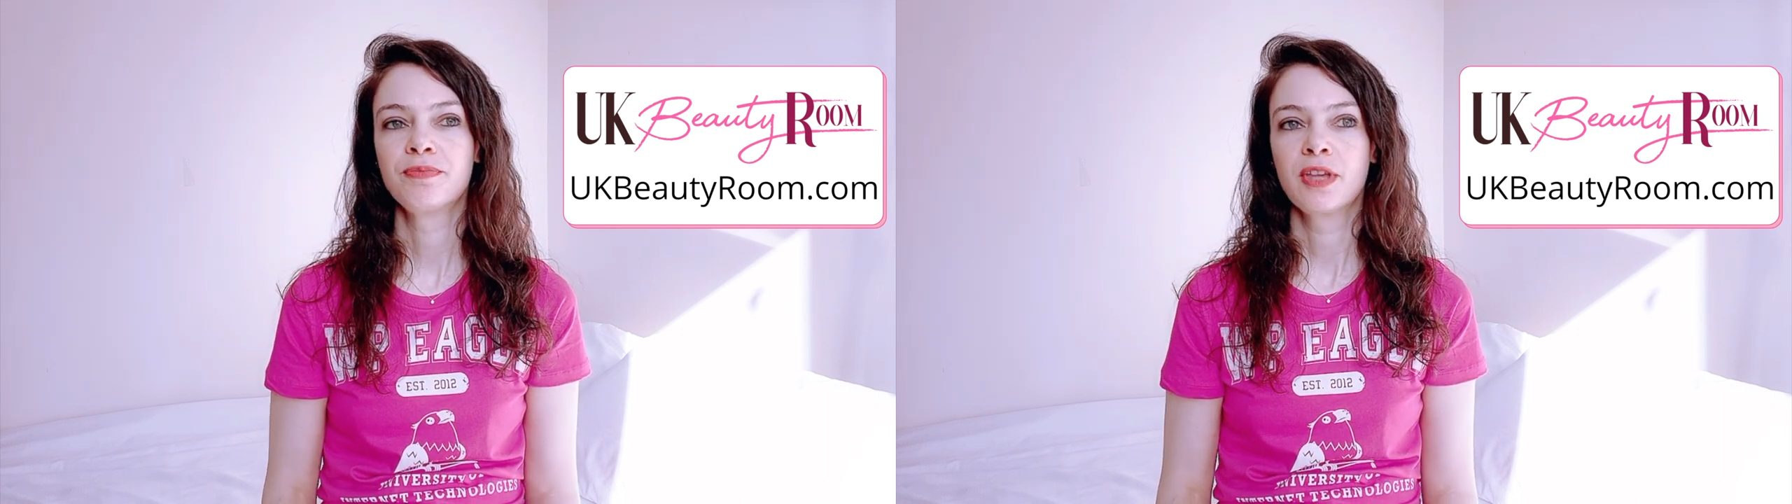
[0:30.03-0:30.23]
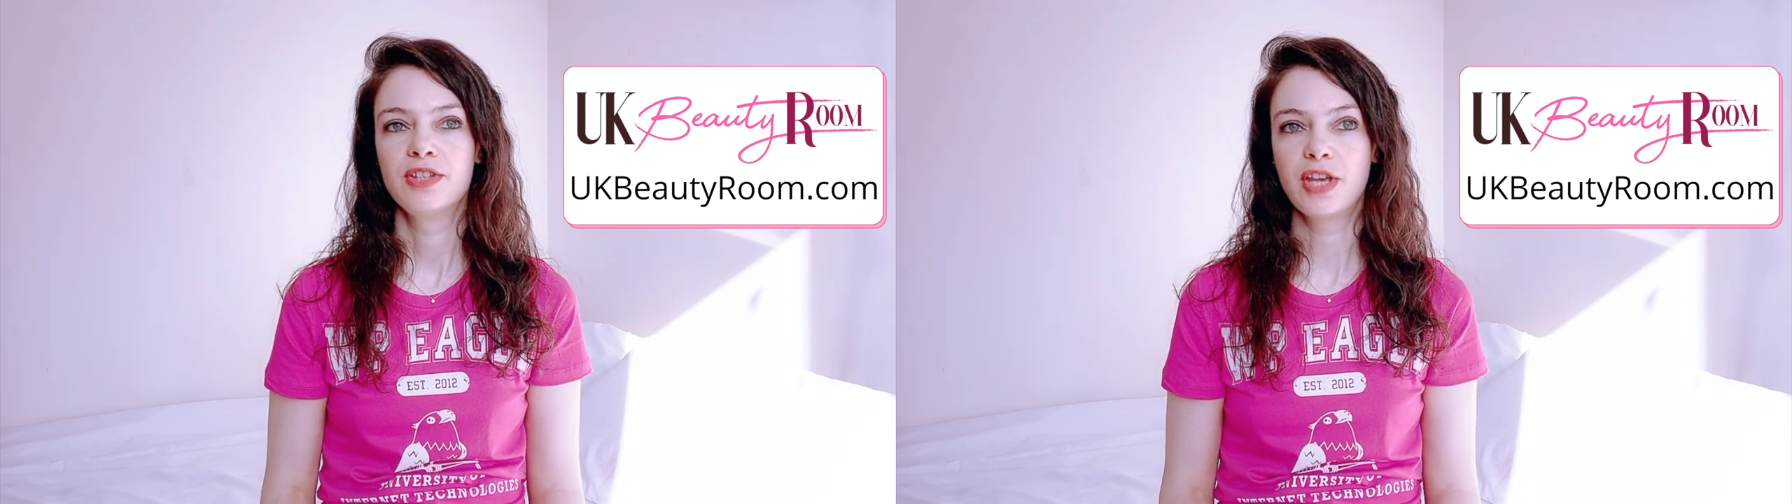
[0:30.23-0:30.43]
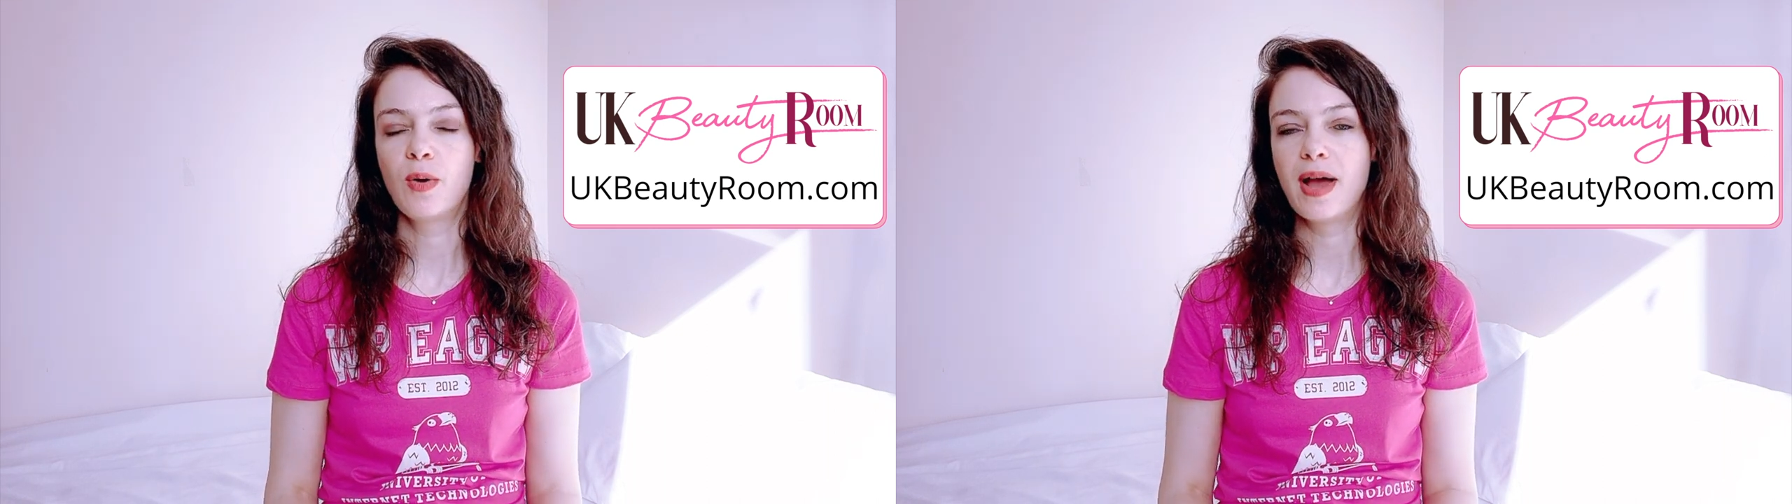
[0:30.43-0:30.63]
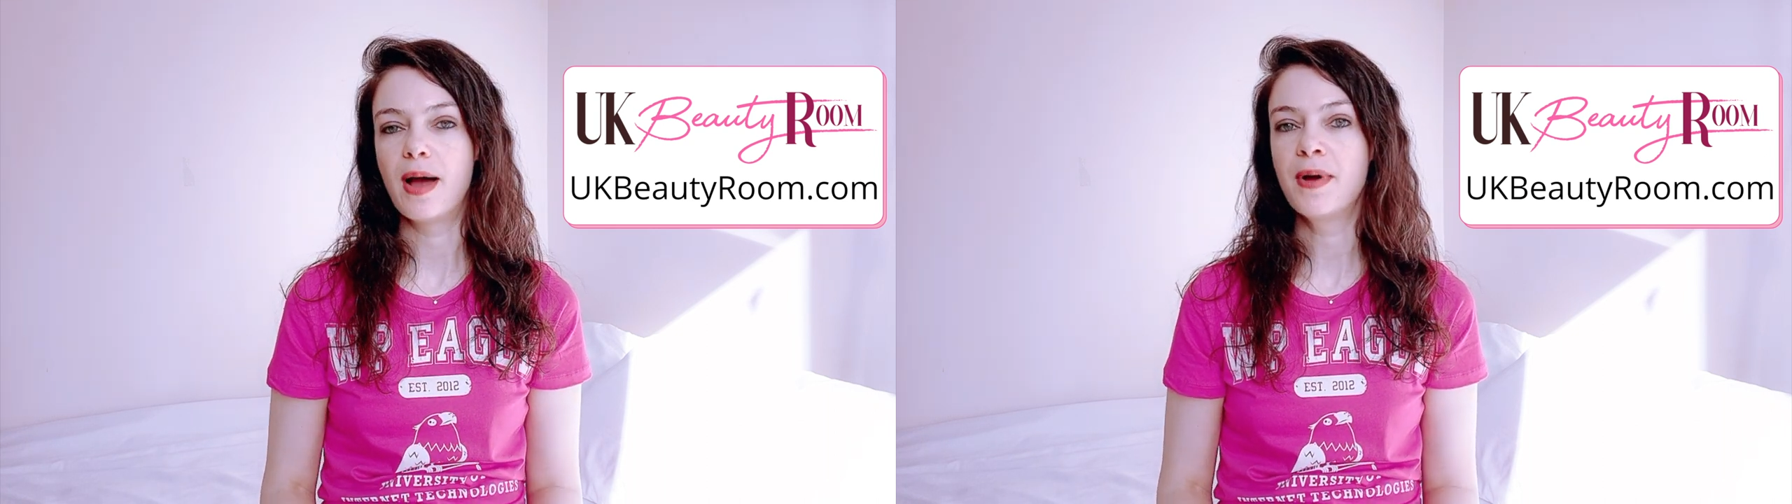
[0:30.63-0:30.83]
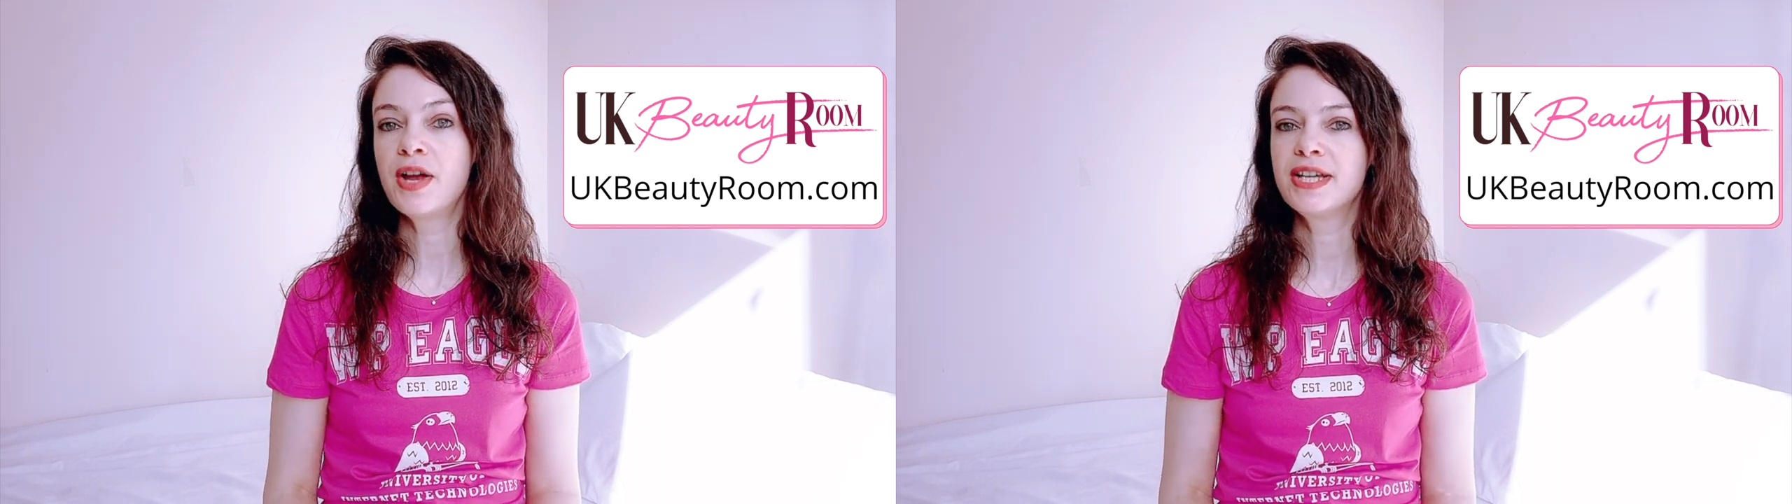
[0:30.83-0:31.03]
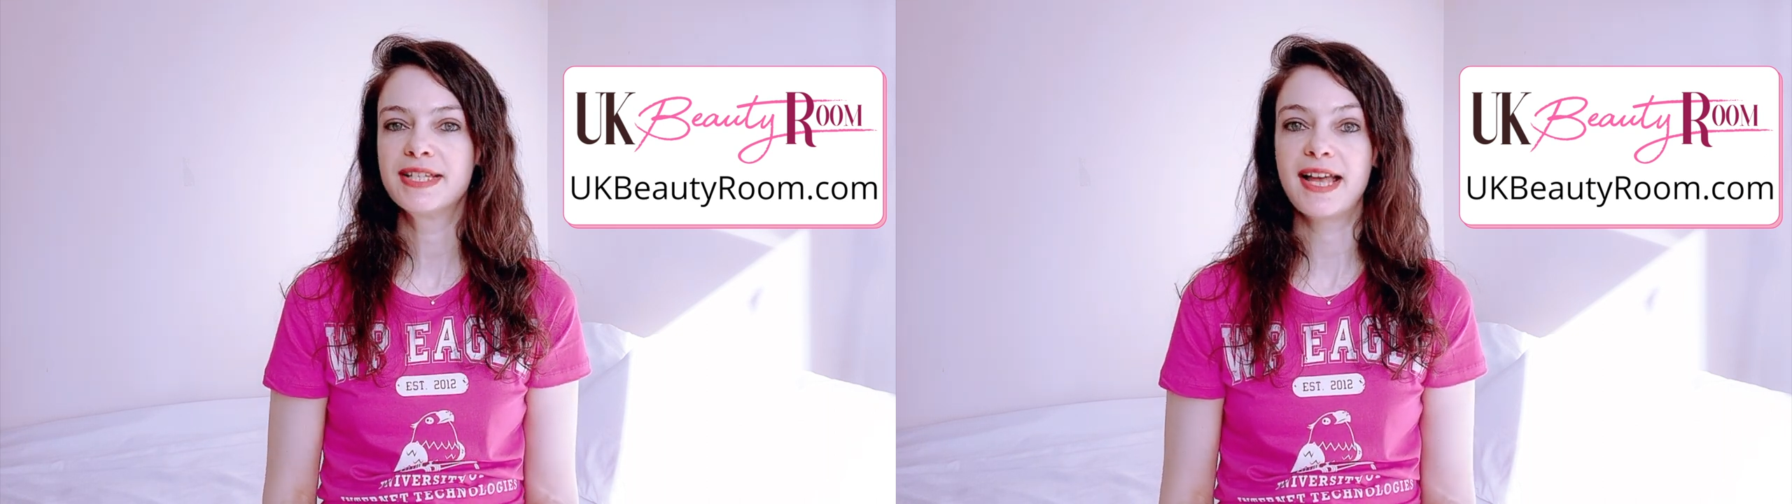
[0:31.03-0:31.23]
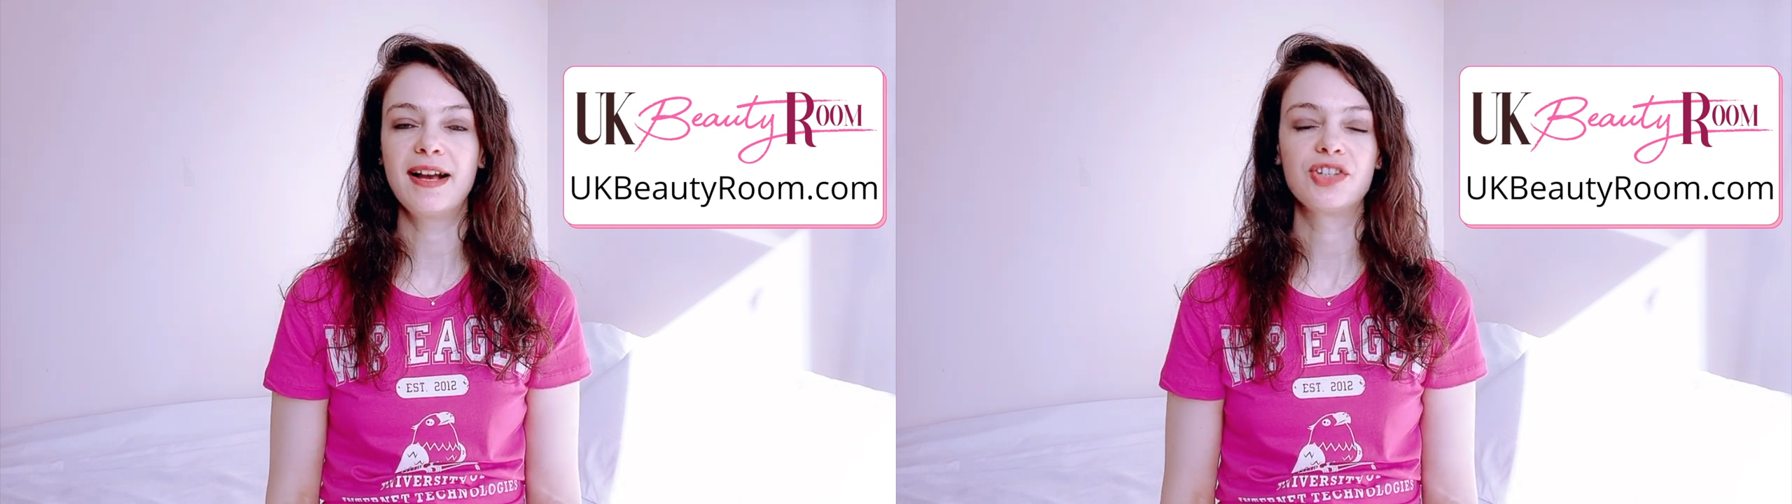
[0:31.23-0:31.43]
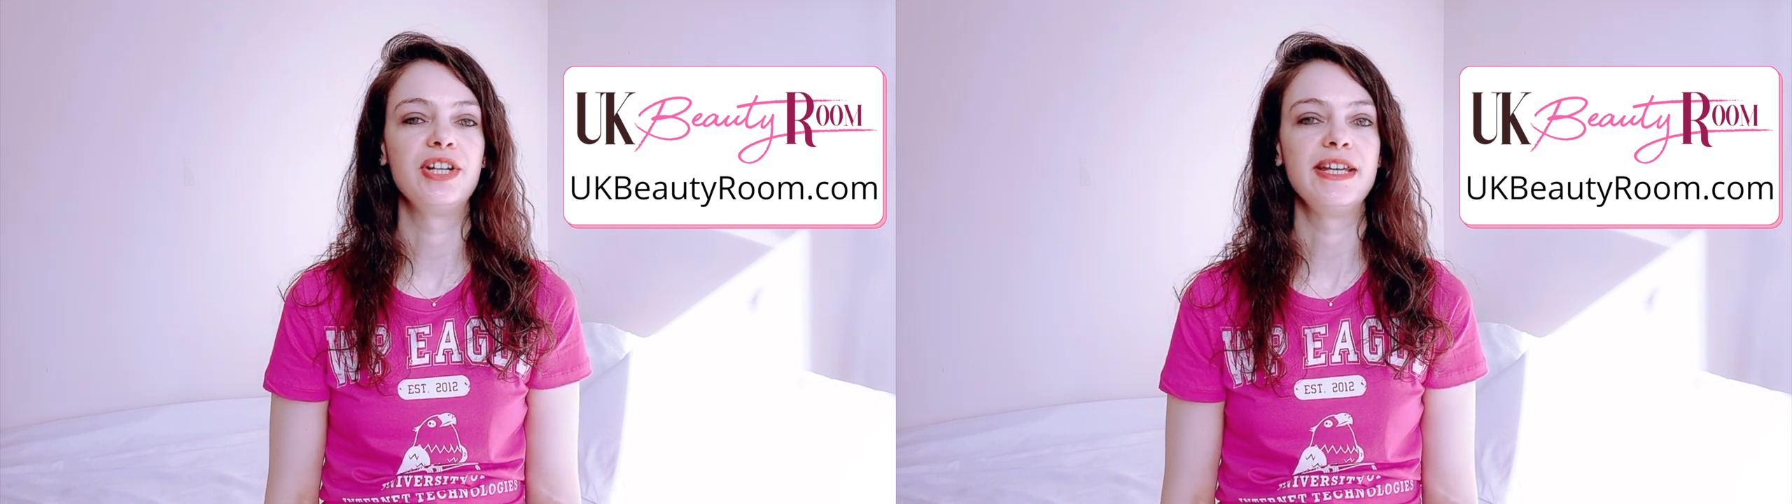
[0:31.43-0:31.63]
So ammonia is
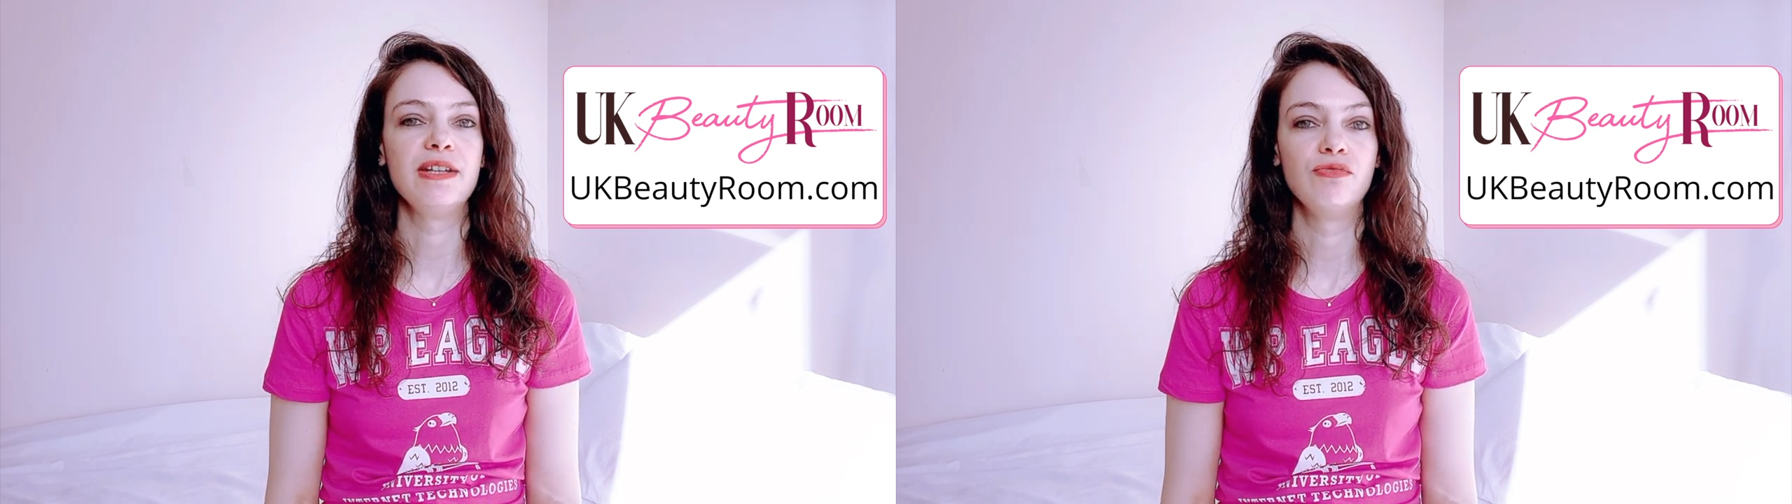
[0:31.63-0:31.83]
actually